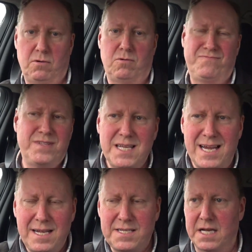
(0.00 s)
or
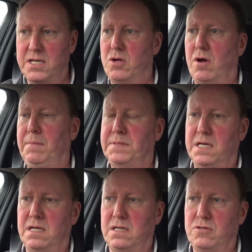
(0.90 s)
let's say
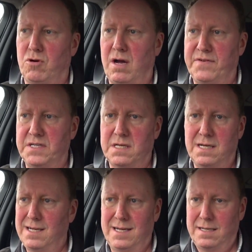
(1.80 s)
90% of the drivers,
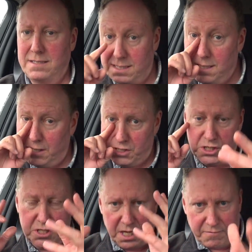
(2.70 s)
let's
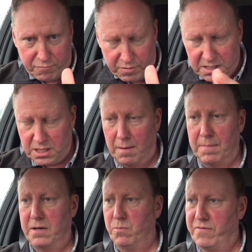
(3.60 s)
just stick for example
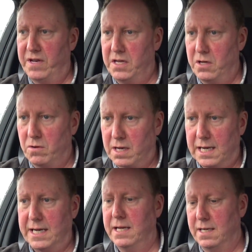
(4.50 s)
within the
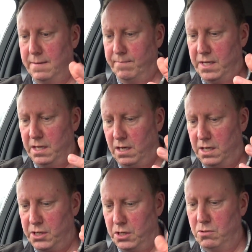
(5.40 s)
UK,
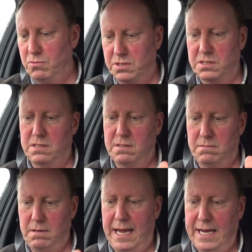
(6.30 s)
use
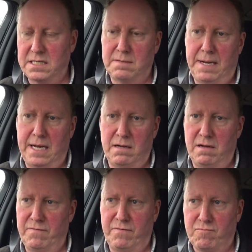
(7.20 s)
X amount
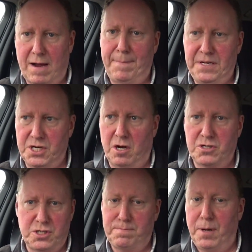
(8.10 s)
of rapid
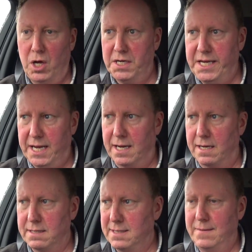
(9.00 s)
charges per year,
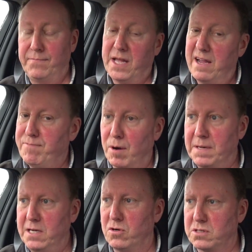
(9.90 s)
they've
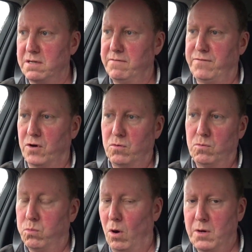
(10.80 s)
probably looked at it and thought,
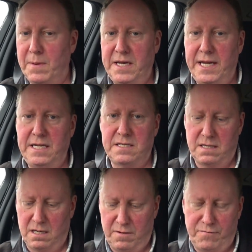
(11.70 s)
why do we need
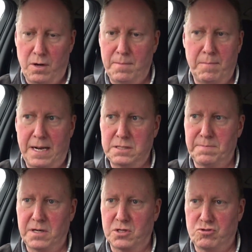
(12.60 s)
thermal
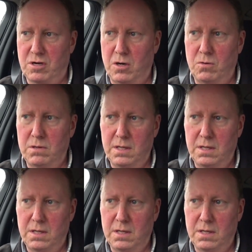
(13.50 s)
management control